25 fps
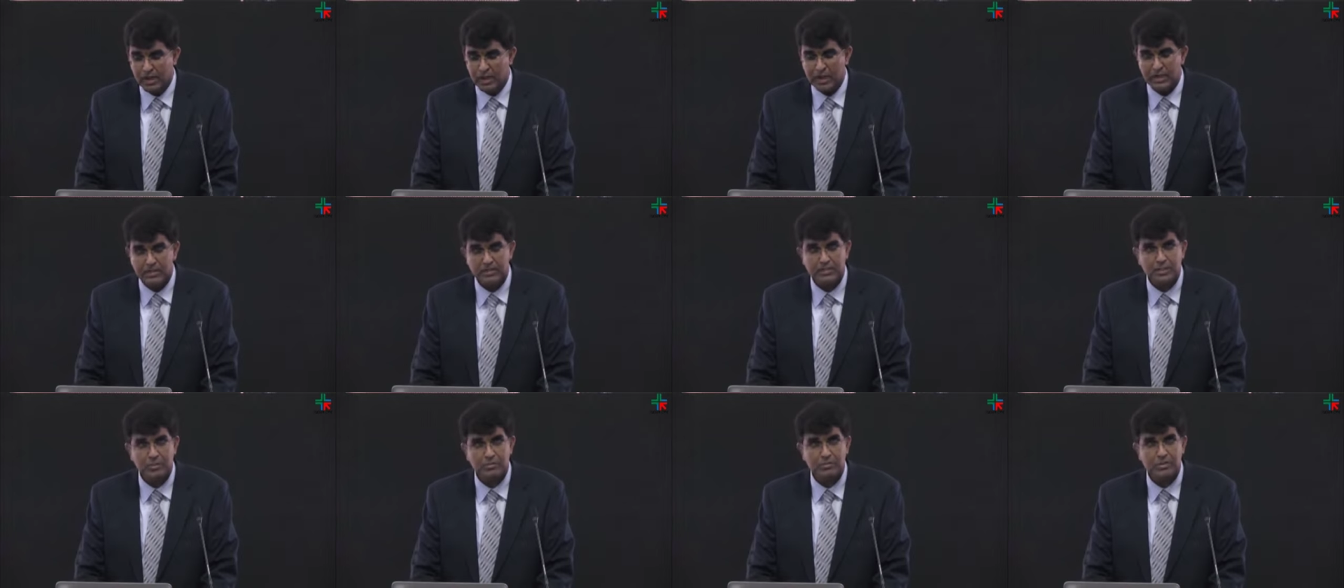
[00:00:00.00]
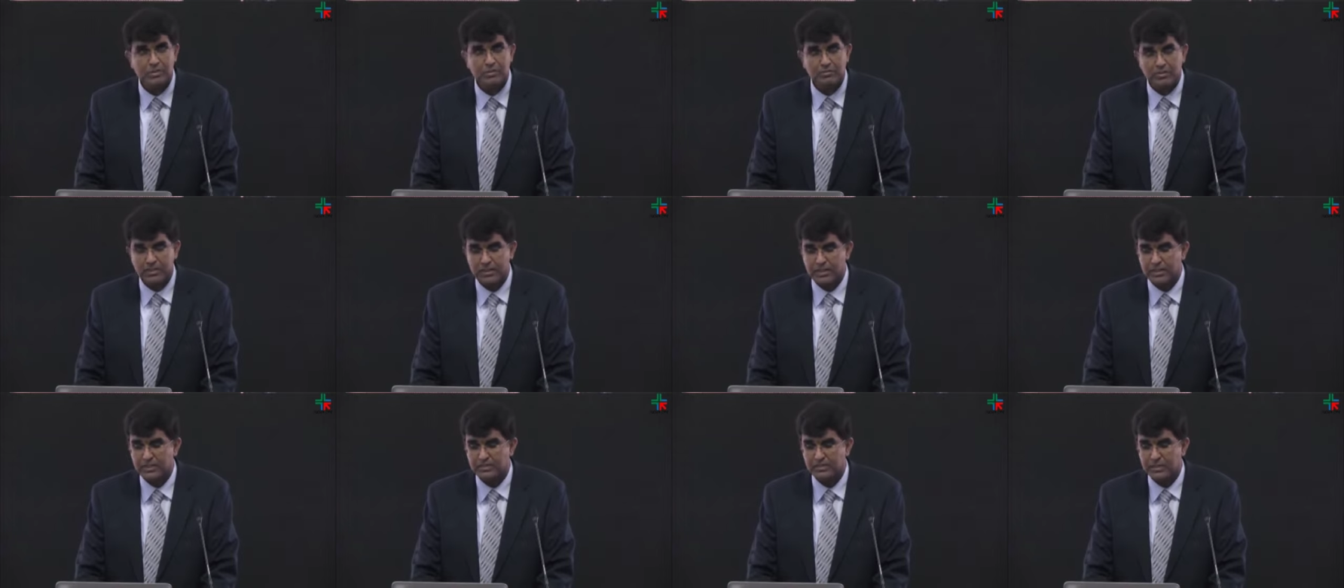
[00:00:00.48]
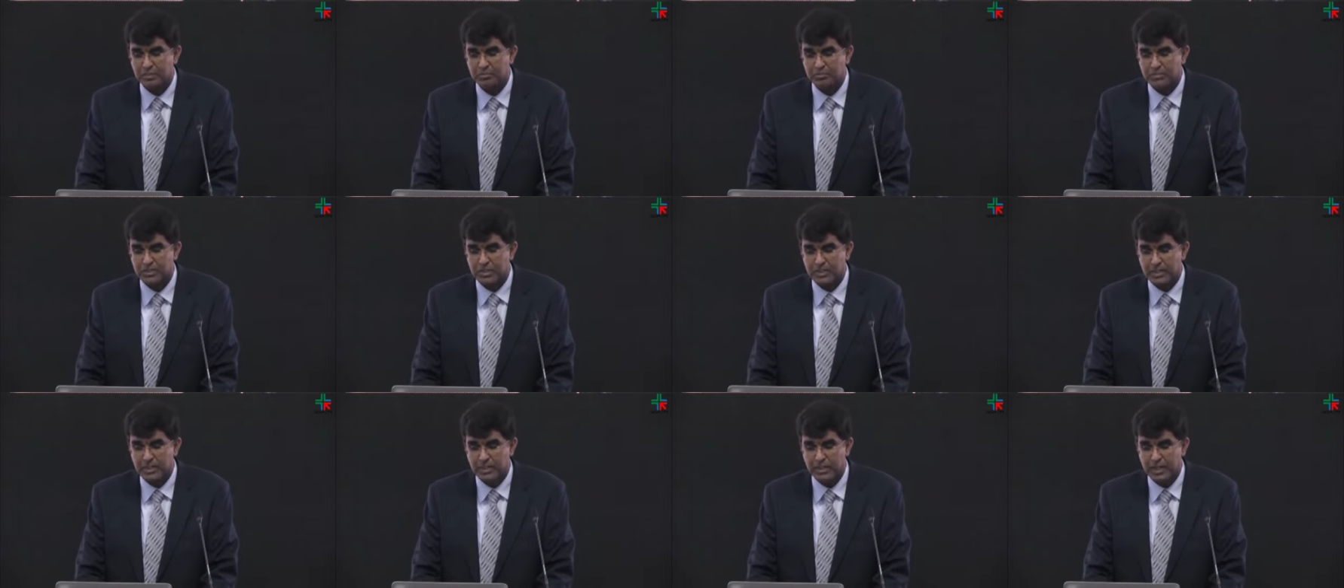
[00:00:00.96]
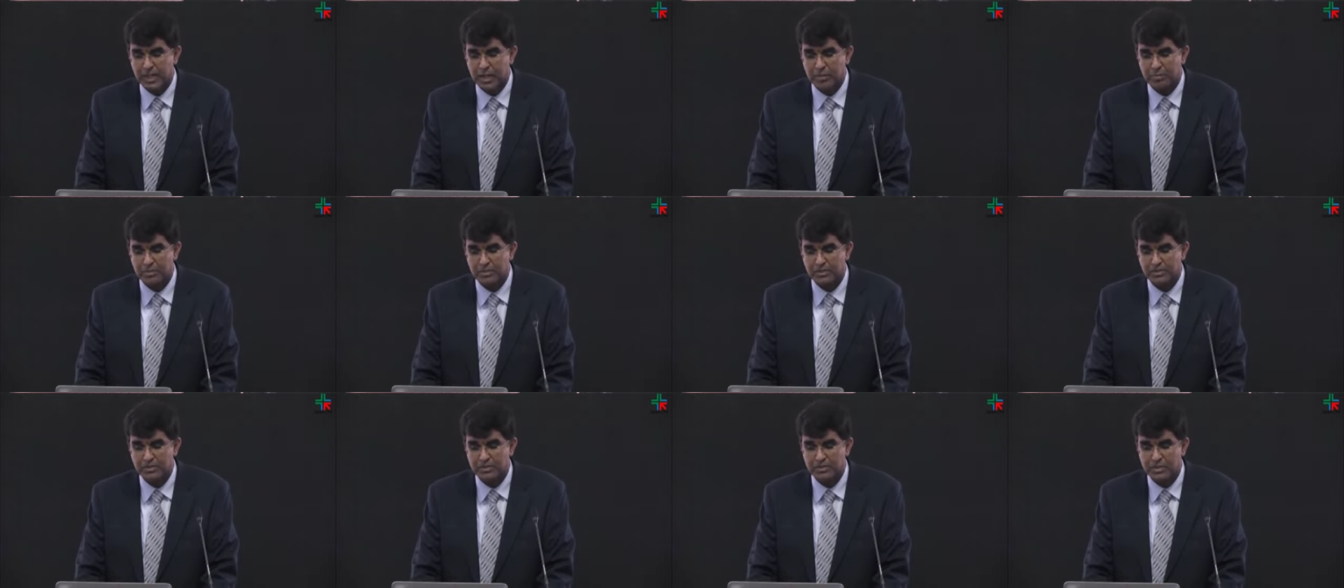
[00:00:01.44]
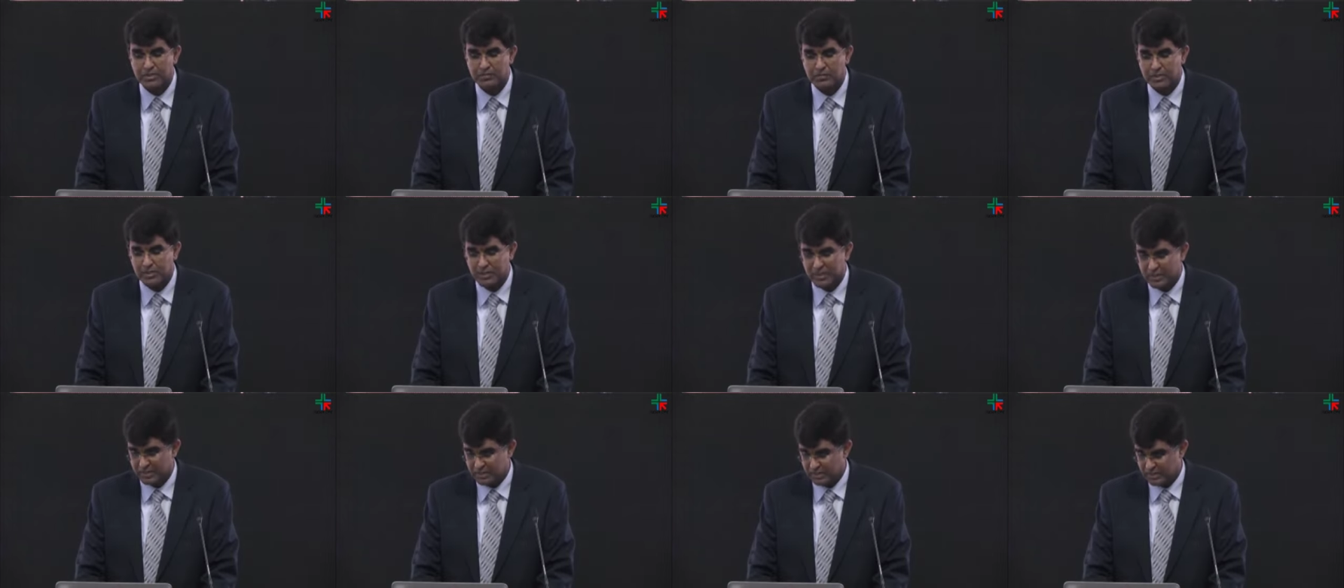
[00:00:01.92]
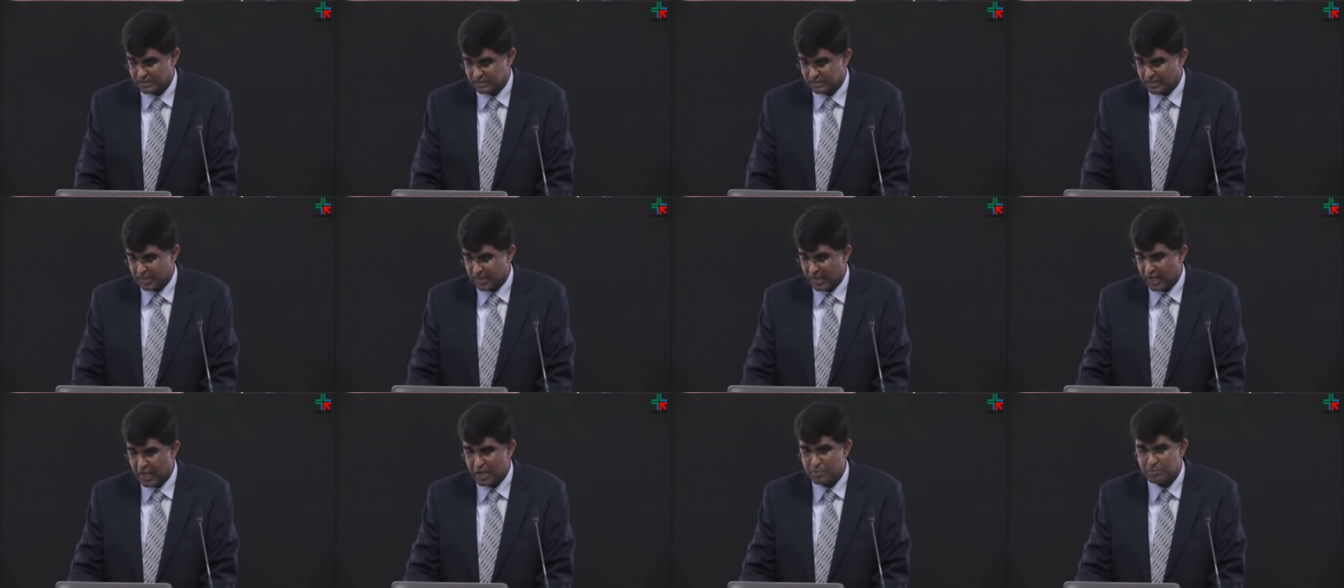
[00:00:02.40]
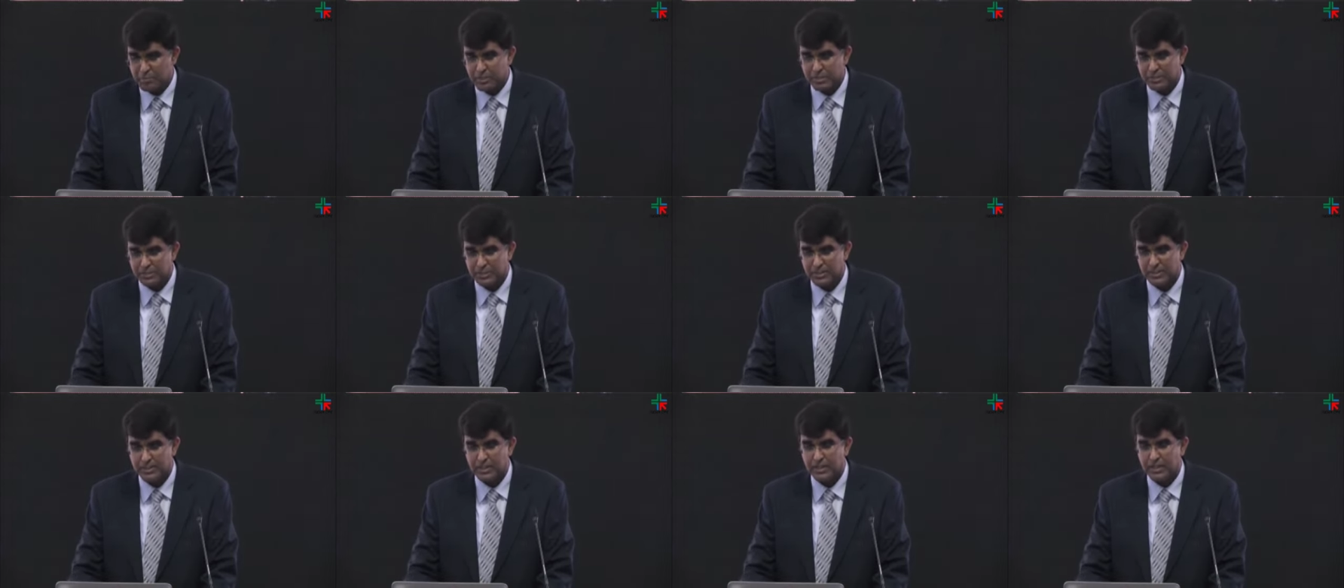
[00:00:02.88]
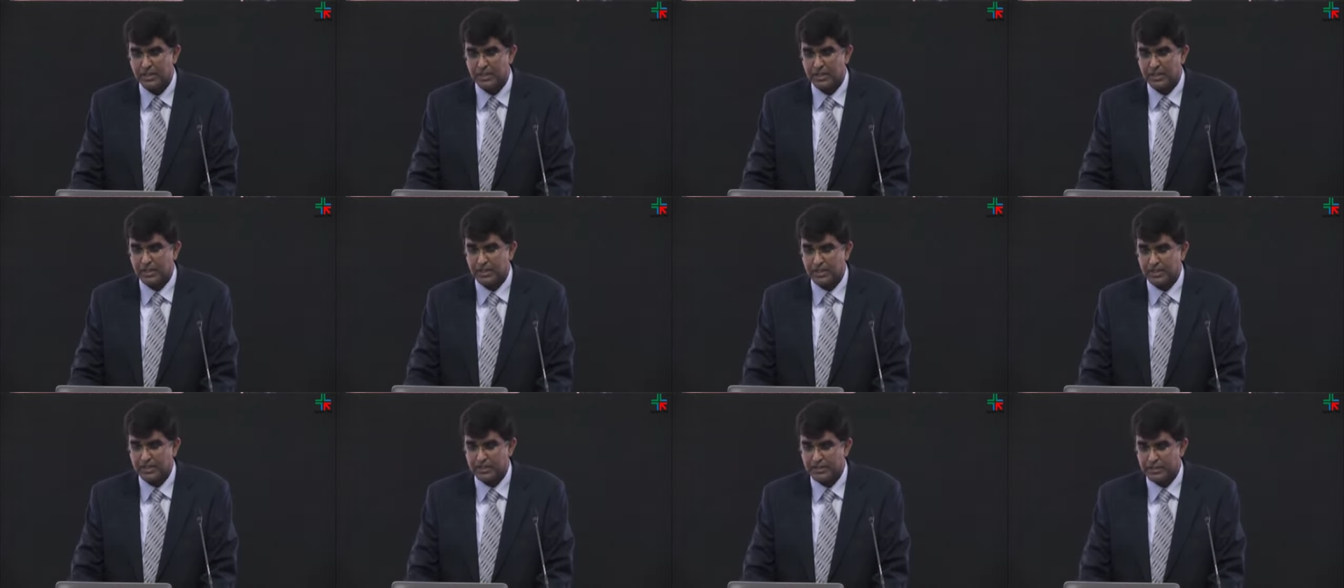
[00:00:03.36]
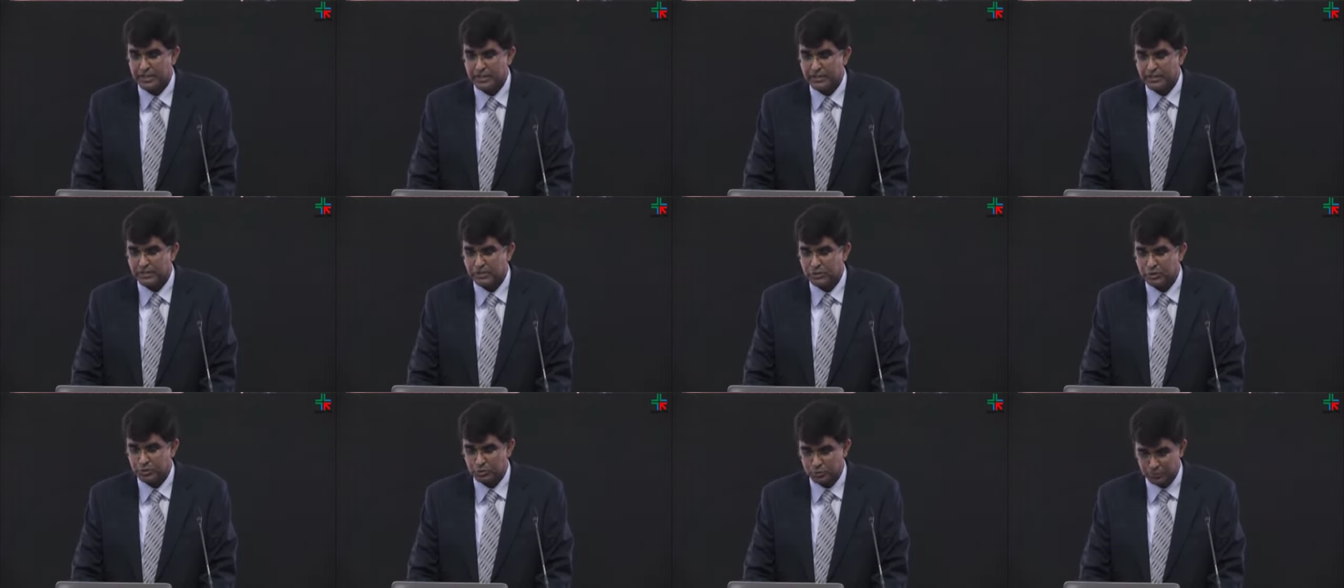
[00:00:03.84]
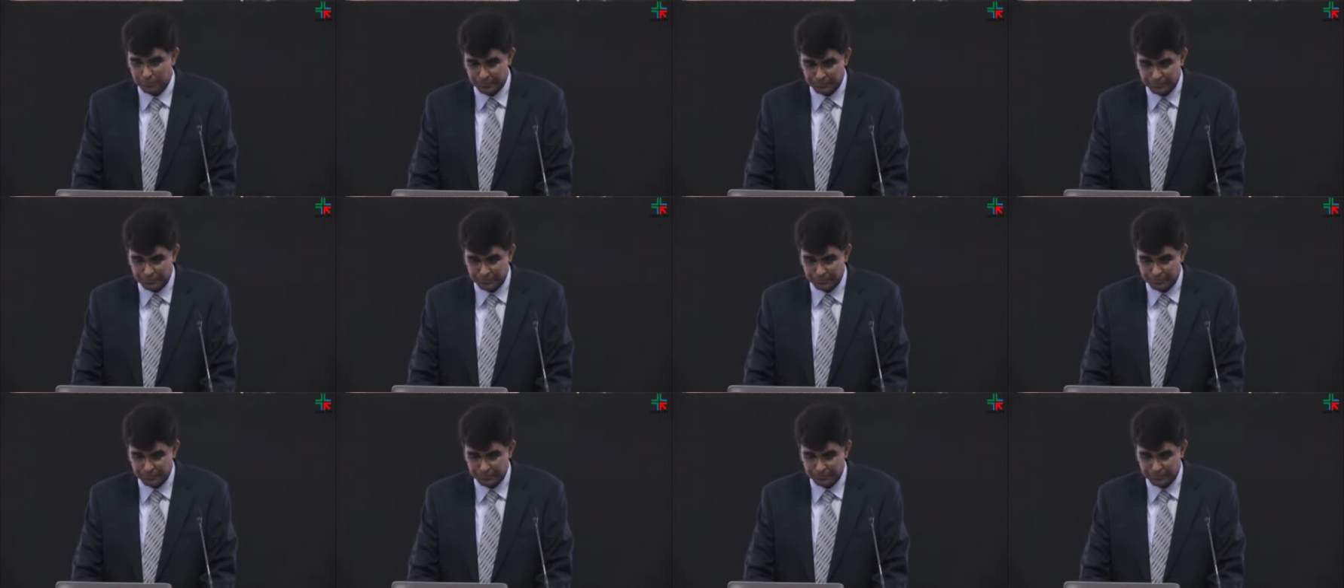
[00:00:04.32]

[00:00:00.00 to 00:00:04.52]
and subsequently some thinning happens, and when there is high pressure, it tends to